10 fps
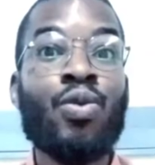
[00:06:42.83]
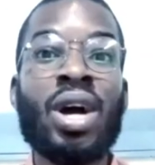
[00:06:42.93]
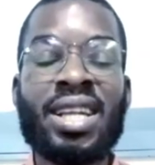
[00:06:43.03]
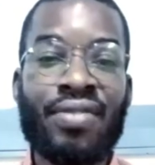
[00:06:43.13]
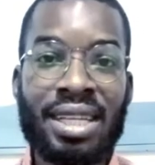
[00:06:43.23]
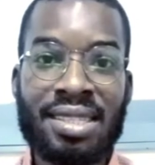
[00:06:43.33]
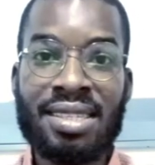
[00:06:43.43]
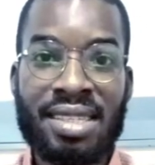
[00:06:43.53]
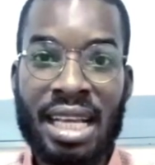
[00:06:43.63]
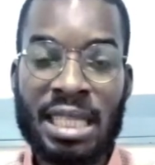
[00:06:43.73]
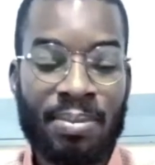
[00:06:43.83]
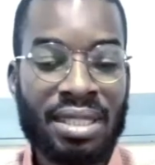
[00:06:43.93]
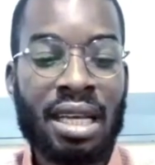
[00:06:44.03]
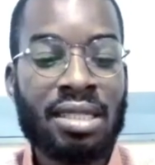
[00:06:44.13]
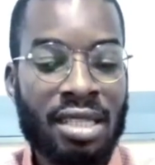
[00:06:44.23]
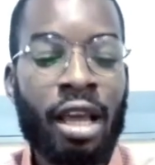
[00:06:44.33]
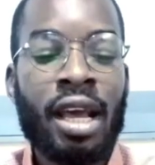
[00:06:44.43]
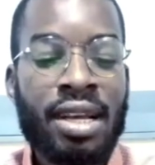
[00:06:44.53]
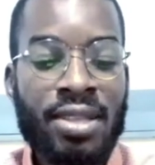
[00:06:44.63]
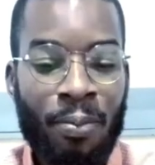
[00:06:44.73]
Whenever things get better, se
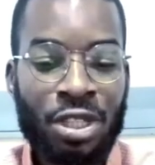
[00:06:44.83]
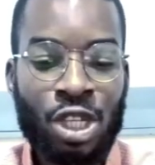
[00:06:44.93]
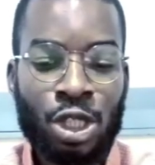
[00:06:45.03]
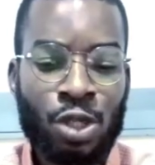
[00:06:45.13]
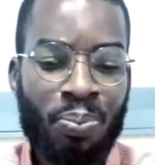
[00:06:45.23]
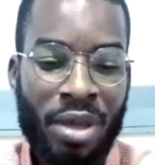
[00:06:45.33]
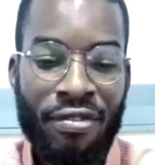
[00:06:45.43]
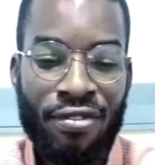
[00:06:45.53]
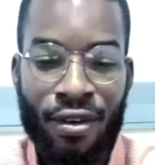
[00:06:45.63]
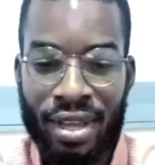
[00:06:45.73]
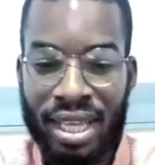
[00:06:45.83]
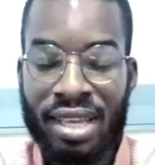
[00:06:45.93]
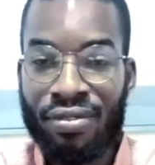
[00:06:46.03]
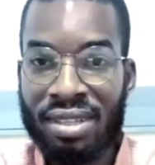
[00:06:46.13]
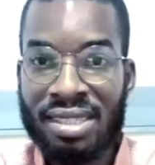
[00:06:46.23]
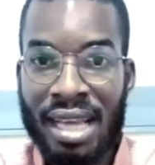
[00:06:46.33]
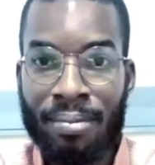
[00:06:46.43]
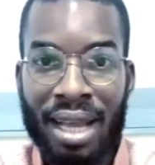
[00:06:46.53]
separation should be for a given time.